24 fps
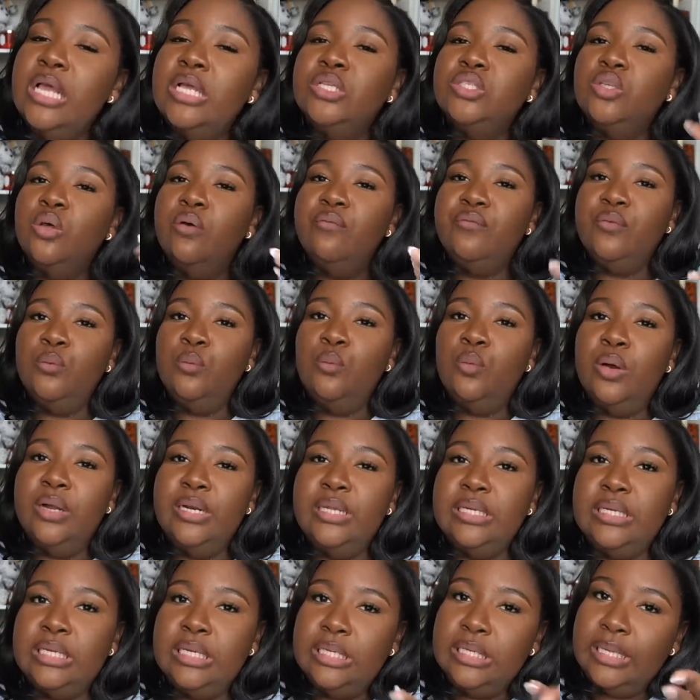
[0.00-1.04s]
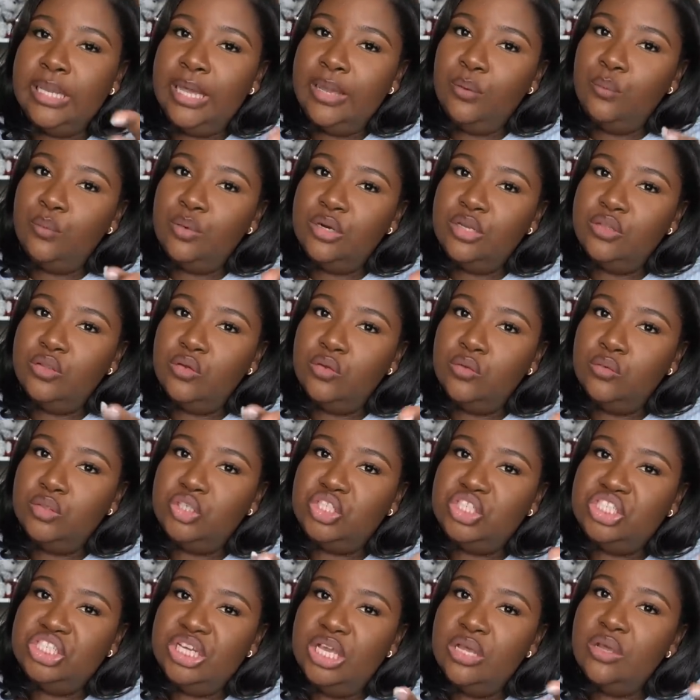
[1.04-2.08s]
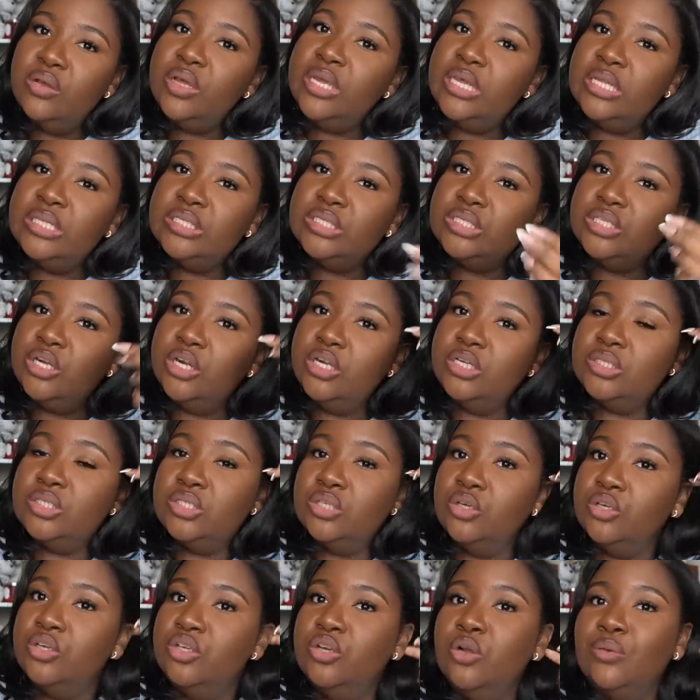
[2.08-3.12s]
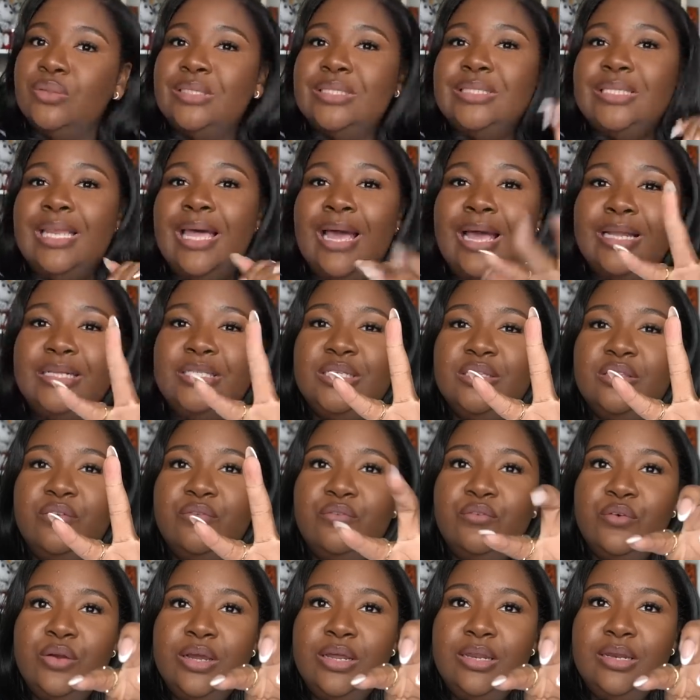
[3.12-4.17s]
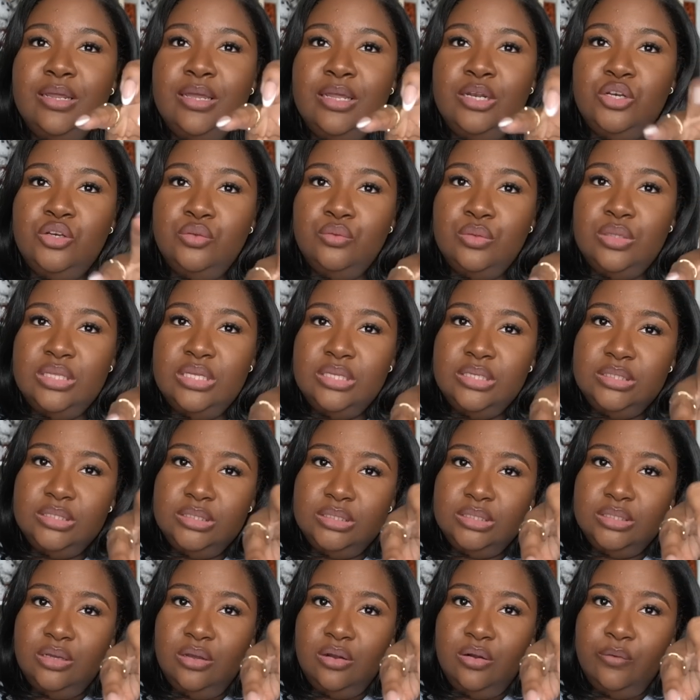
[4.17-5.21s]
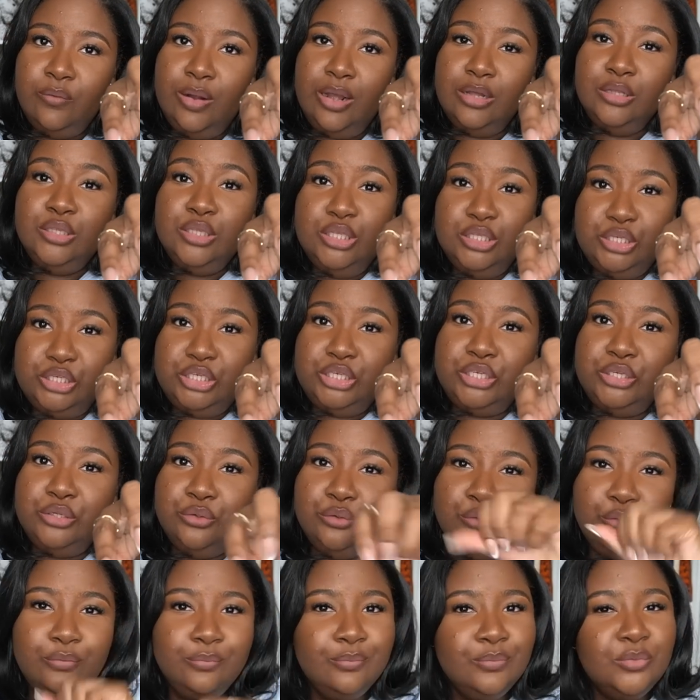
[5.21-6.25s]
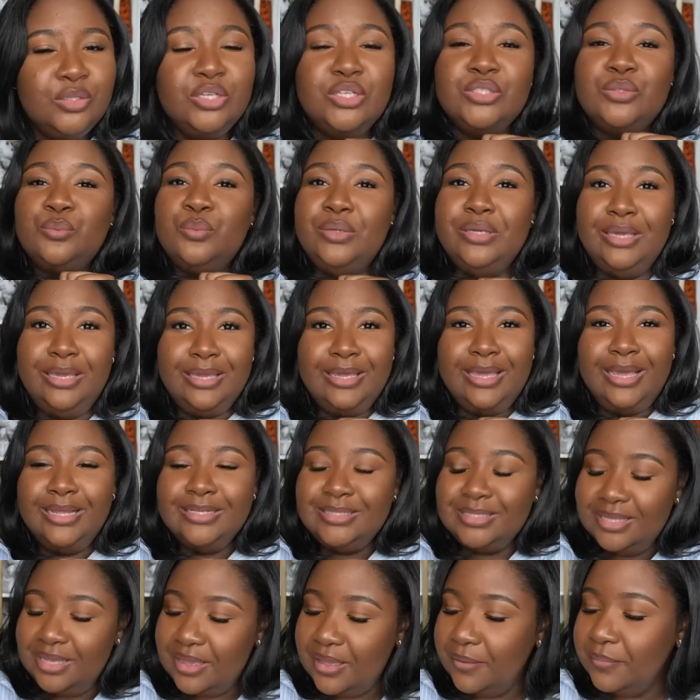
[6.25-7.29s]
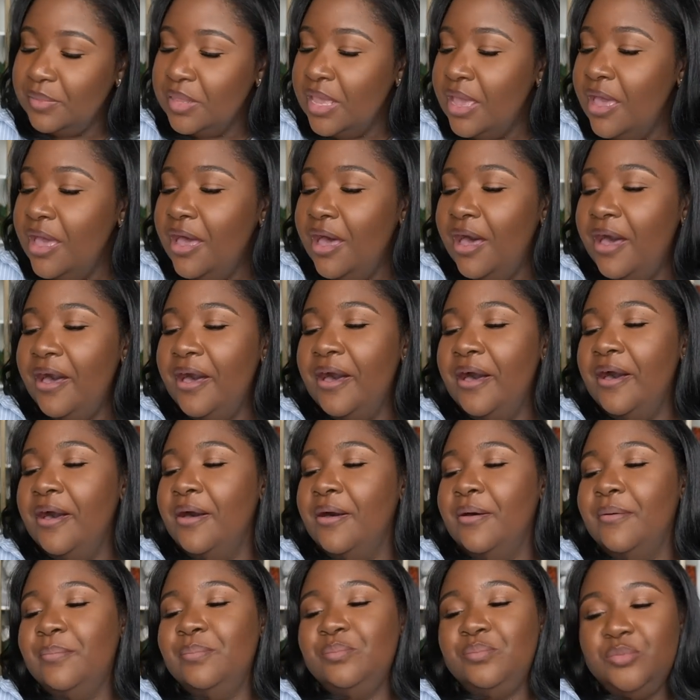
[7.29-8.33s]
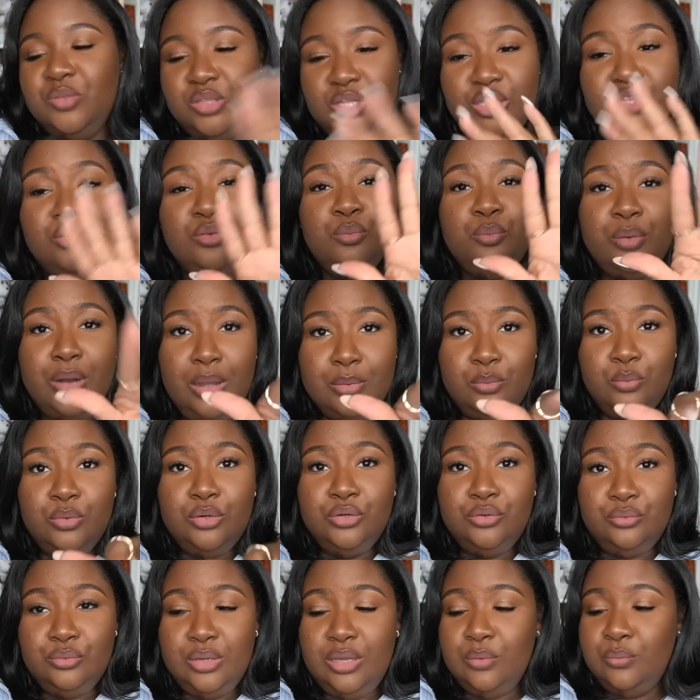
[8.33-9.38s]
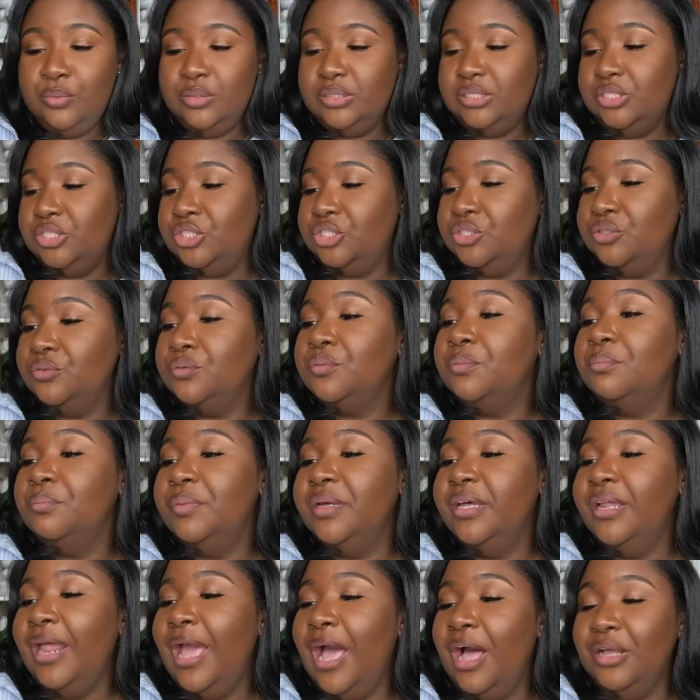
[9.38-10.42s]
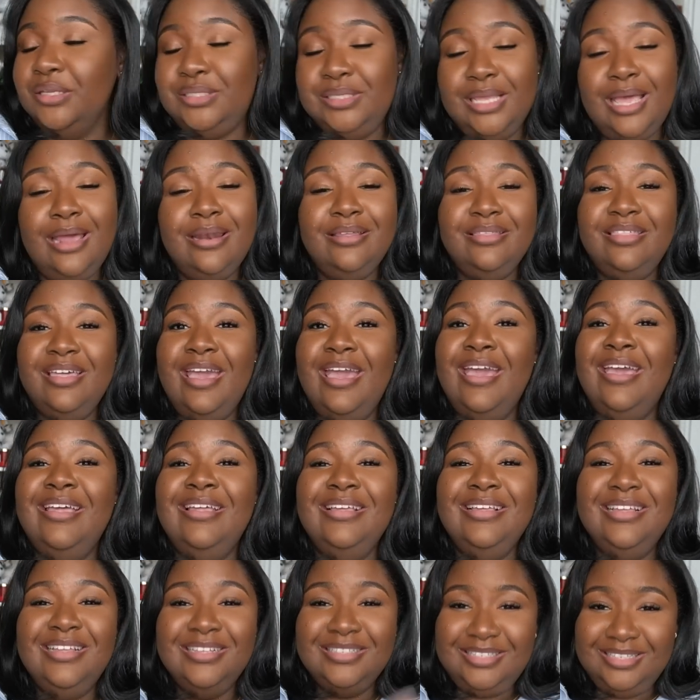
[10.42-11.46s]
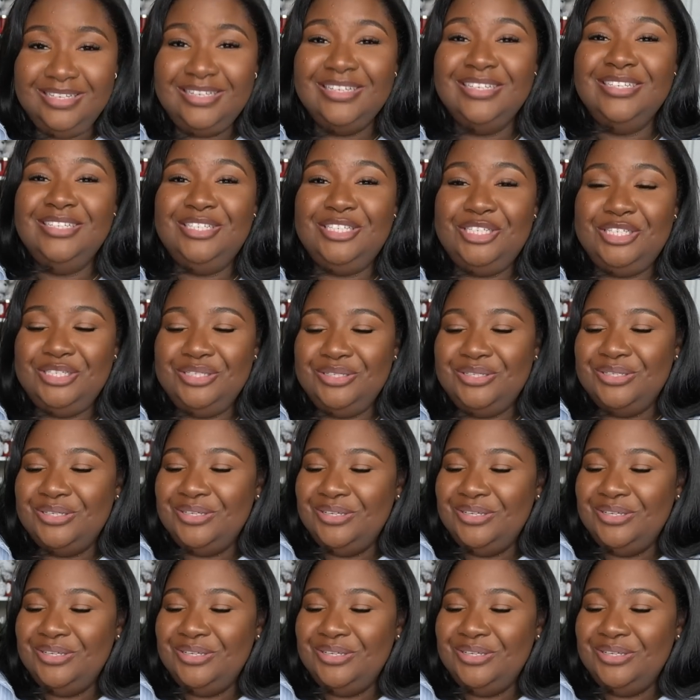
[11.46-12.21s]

so if you want to get like one of those gel inserts so you don't slide to the front and do this around the shoe, because we ain't got time, then you probably want to do that with the shoe. But outside of that, it's a good shoe.